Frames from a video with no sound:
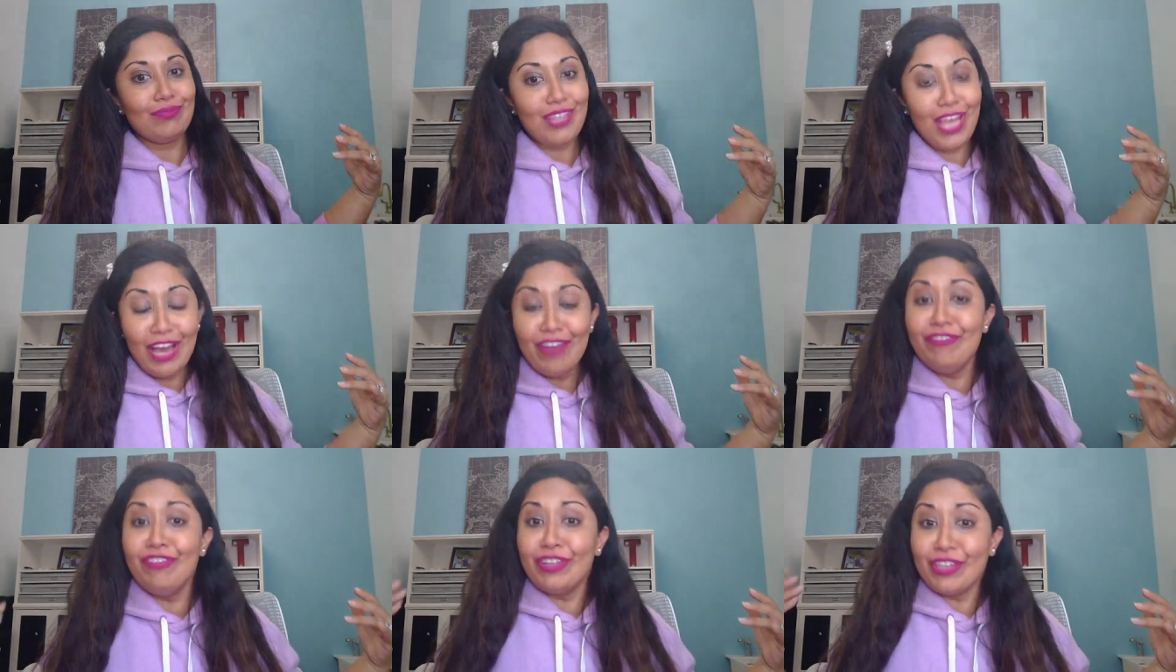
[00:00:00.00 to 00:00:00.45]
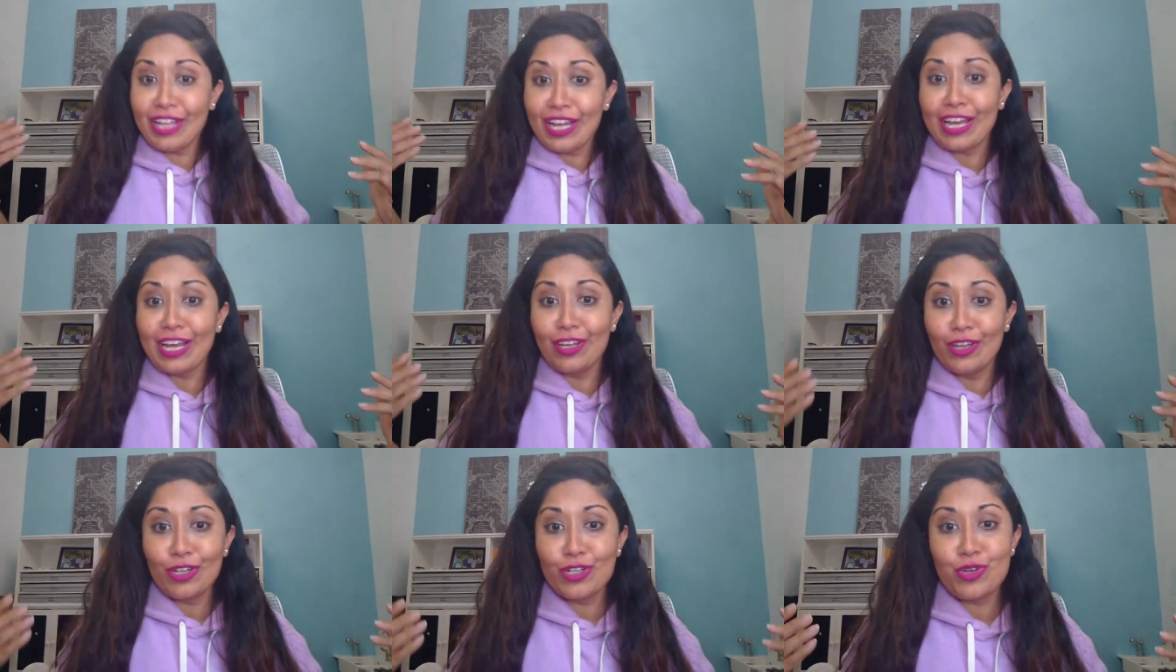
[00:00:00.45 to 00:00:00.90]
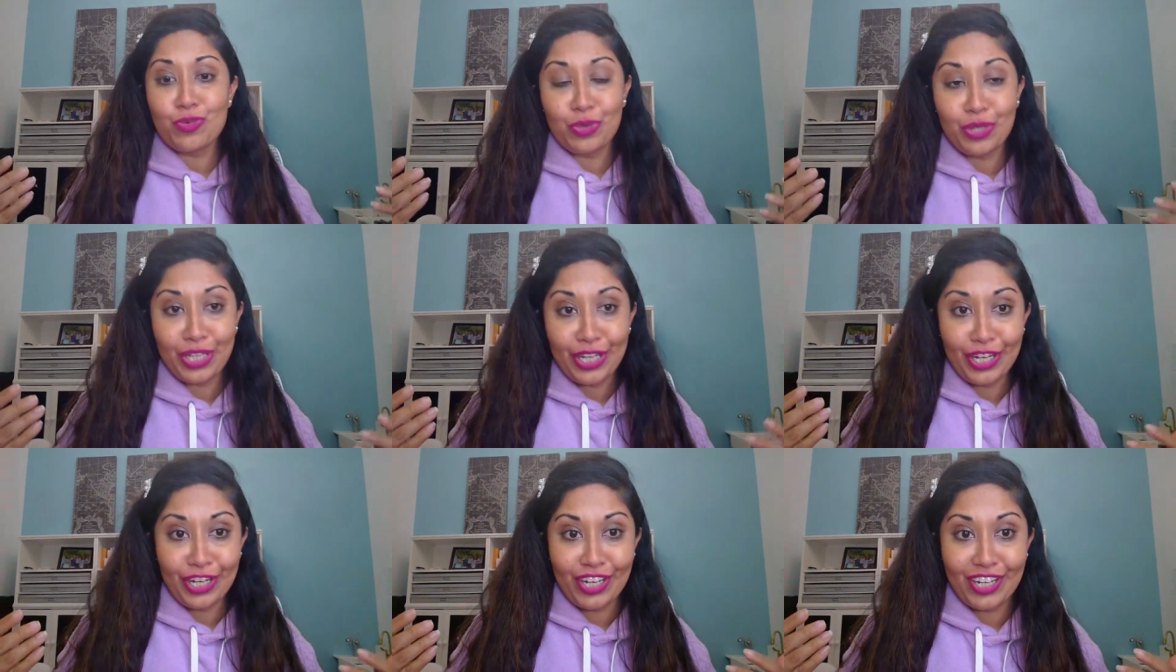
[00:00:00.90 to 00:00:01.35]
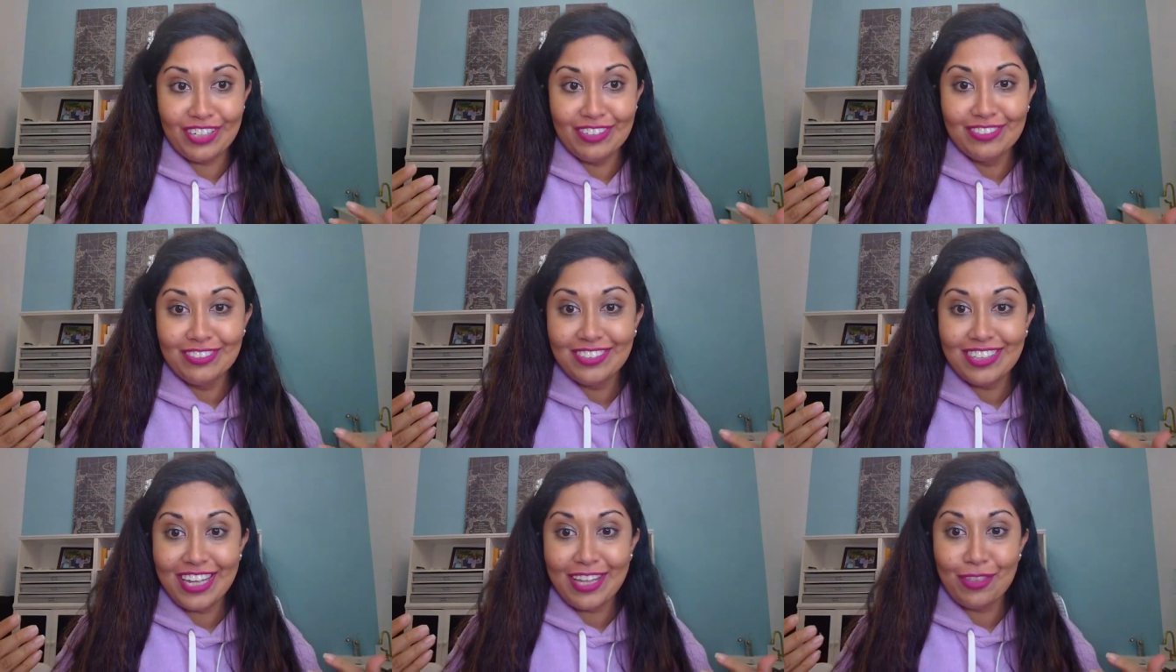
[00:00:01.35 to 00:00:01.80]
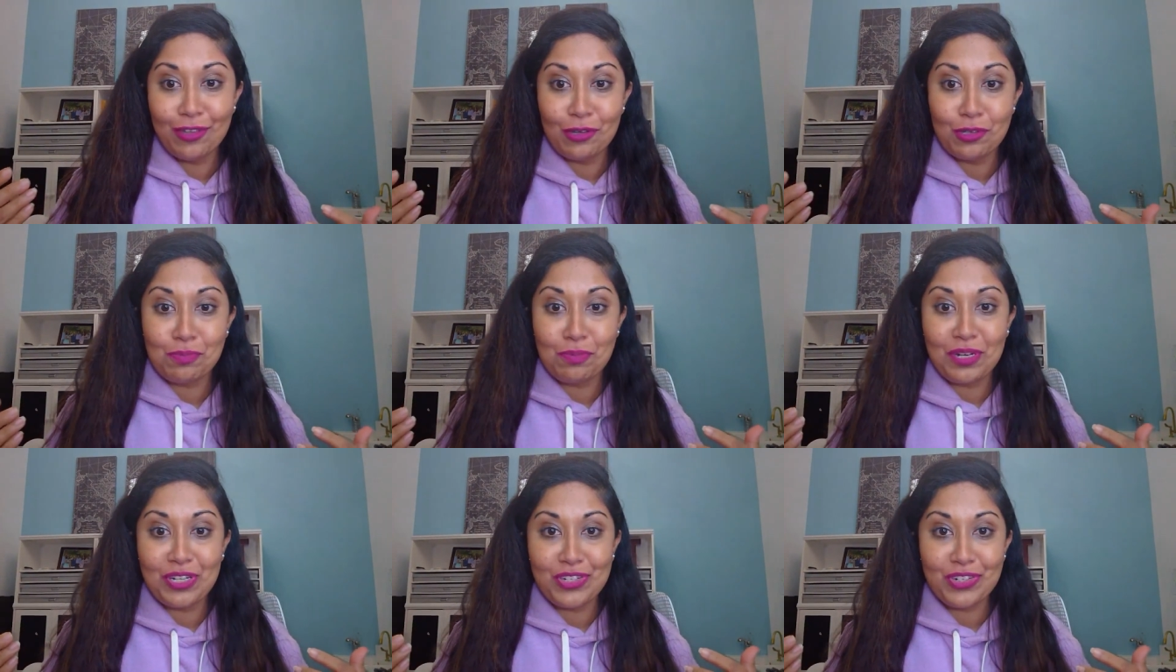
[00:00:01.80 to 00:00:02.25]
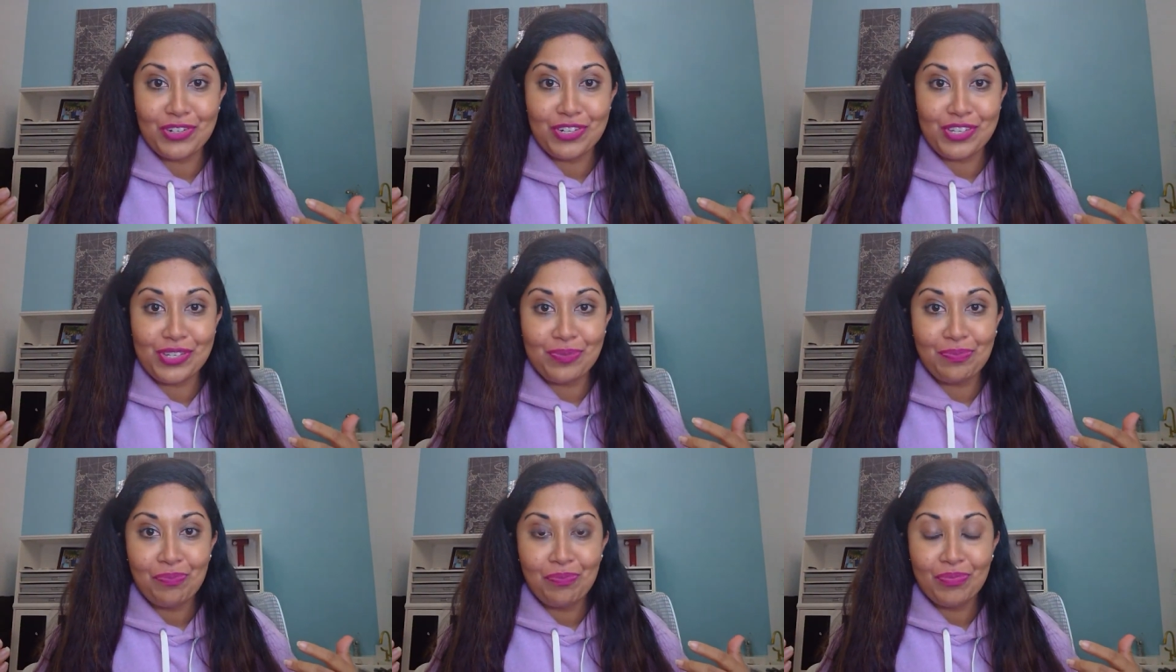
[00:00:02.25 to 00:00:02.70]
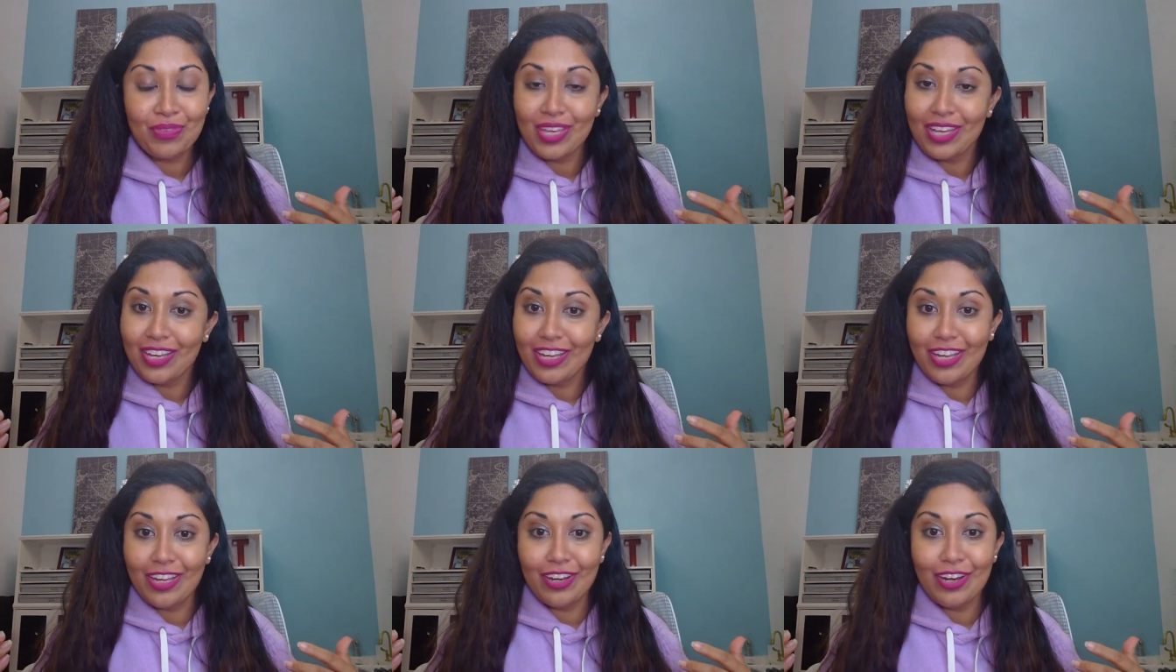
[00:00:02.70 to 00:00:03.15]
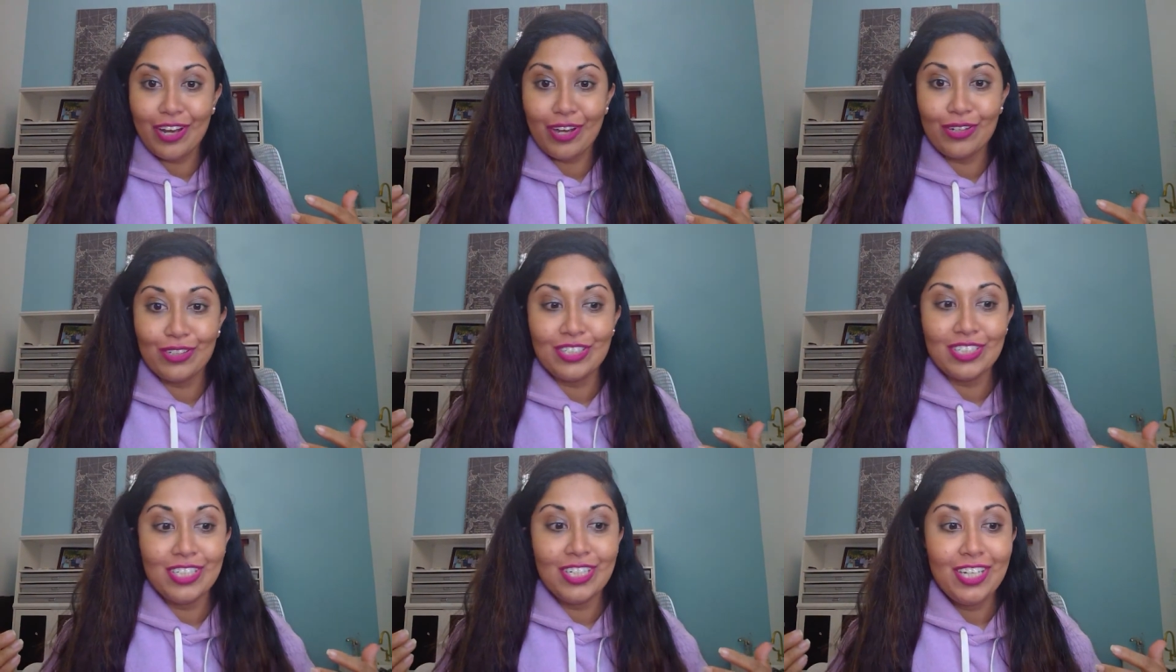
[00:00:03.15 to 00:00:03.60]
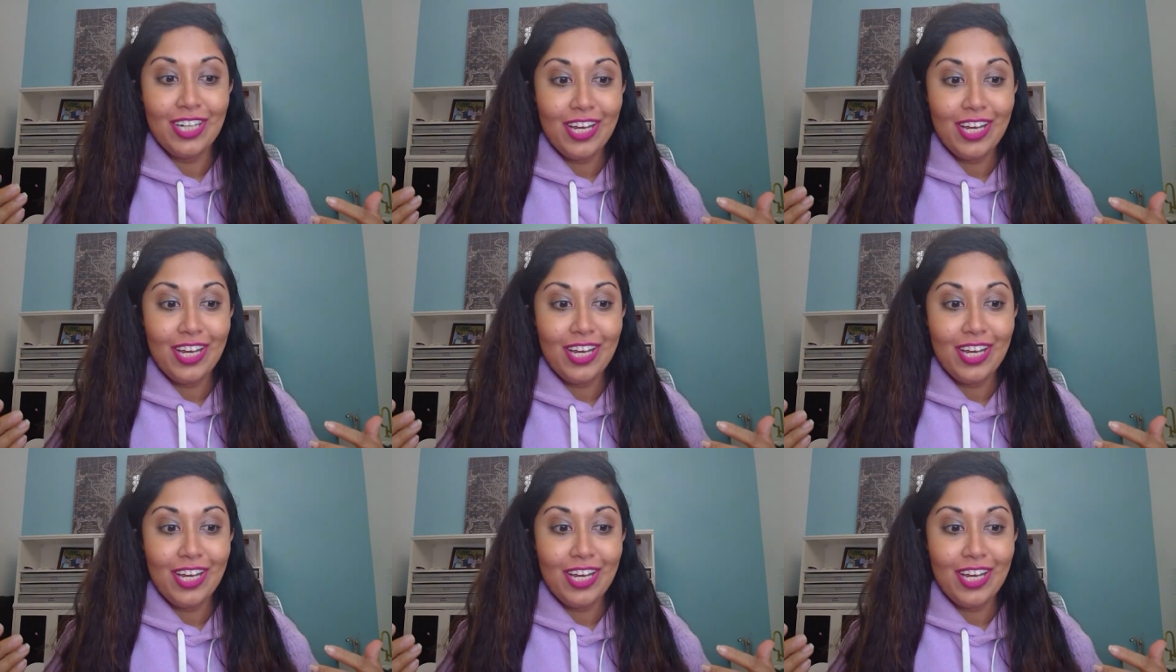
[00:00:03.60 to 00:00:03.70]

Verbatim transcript: I feel like I looked really good in those pictures, you know,